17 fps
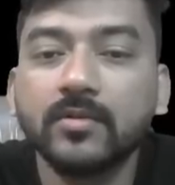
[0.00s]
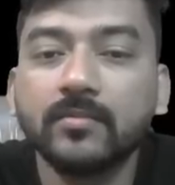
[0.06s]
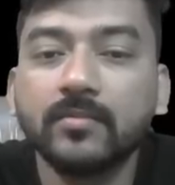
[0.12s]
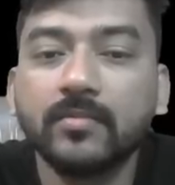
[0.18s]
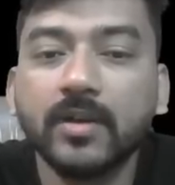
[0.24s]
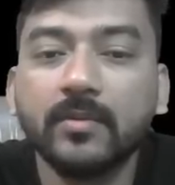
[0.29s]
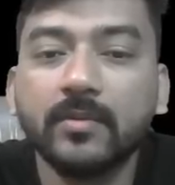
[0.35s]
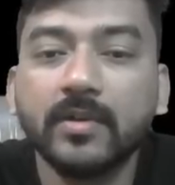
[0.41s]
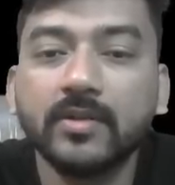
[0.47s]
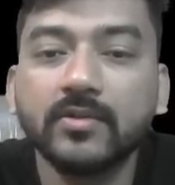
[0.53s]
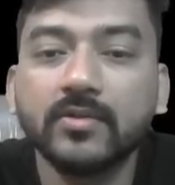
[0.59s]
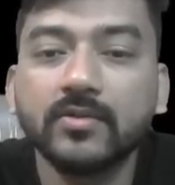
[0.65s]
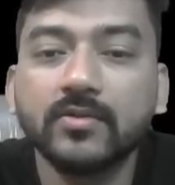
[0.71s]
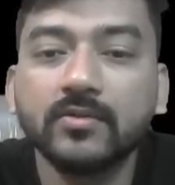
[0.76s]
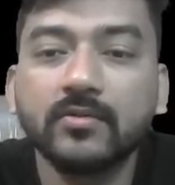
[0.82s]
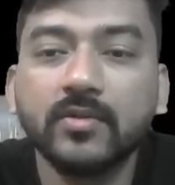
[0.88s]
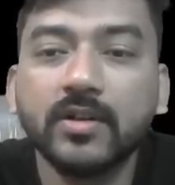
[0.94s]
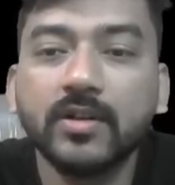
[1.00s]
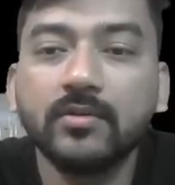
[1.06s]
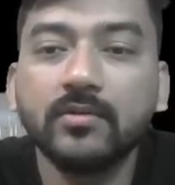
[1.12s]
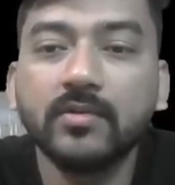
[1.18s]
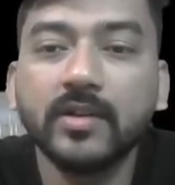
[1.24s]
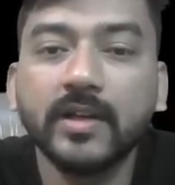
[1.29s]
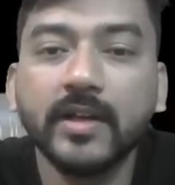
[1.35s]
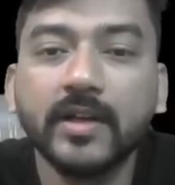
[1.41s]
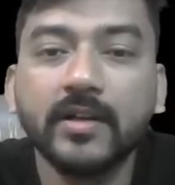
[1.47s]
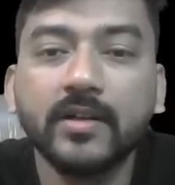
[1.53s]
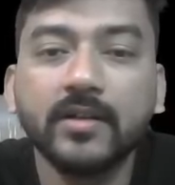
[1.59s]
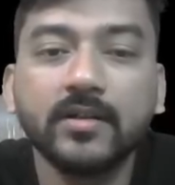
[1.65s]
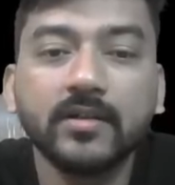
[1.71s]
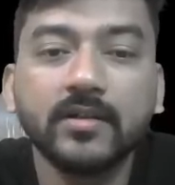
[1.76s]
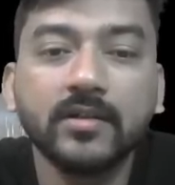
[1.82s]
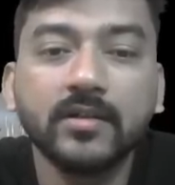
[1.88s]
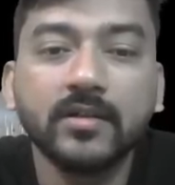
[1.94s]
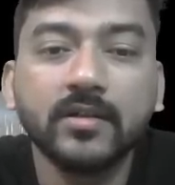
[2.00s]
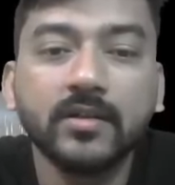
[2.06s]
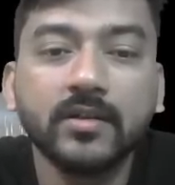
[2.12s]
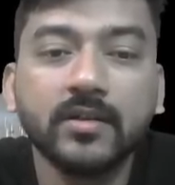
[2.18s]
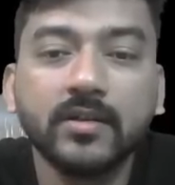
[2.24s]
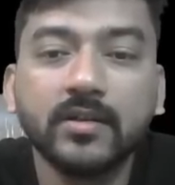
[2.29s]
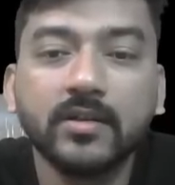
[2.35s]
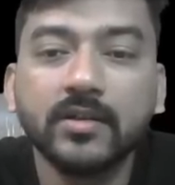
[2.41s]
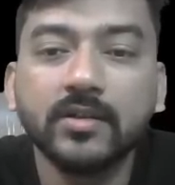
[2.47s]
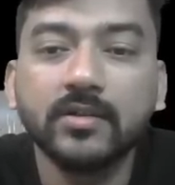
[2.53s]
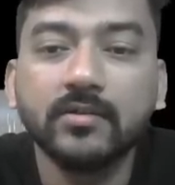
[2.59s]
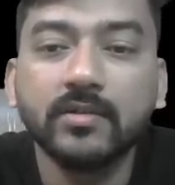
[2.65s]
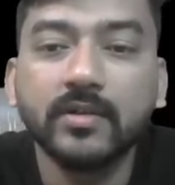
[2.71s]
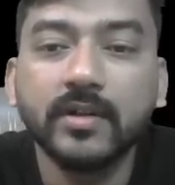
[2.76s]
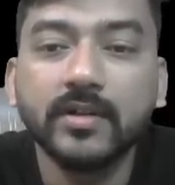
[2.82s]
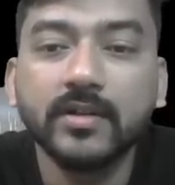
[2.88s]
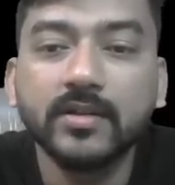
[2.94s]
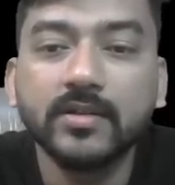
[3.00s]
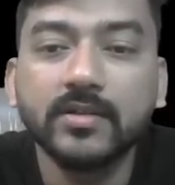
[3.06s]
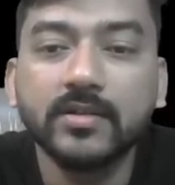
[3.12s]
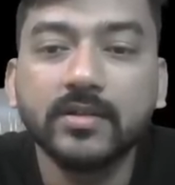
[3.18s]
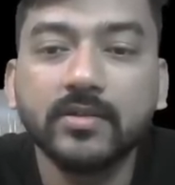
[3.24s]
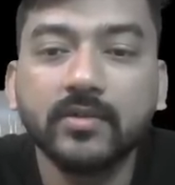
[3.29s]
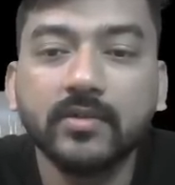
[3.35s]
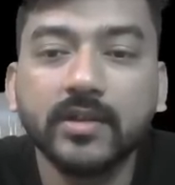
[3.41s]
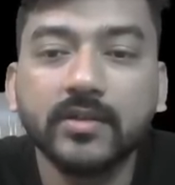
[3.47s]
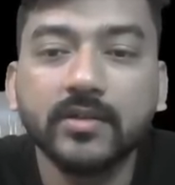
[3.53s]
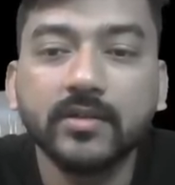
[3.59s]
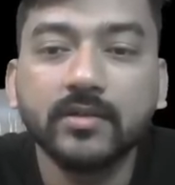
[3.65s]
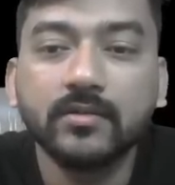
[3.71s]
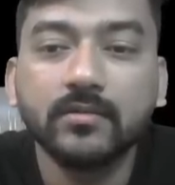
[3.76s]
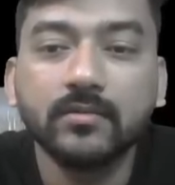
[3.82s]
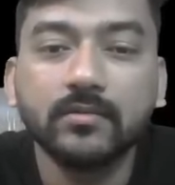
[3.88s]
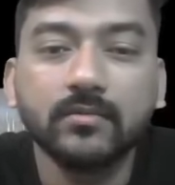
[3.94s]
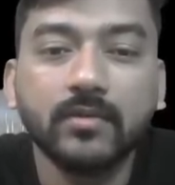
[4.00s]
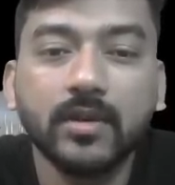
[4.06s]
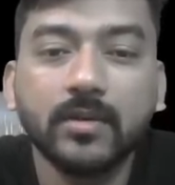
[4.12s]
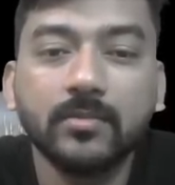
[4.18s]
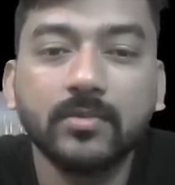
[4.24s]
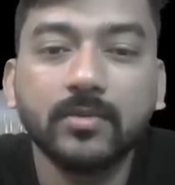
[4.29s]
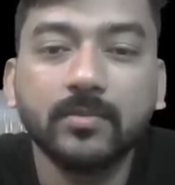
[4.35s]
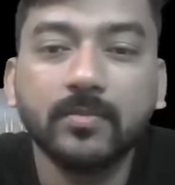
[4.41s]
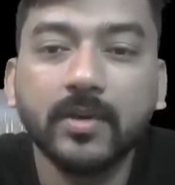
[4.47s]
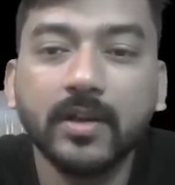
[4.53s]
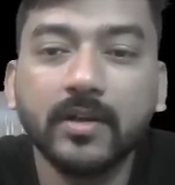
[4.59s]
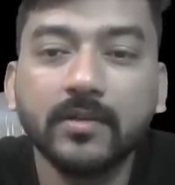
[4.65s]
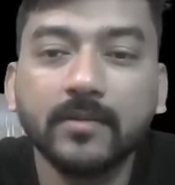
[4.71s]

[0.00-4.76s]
pi minus 0. So what you will get? You will get 0, I think. 1 upon pi,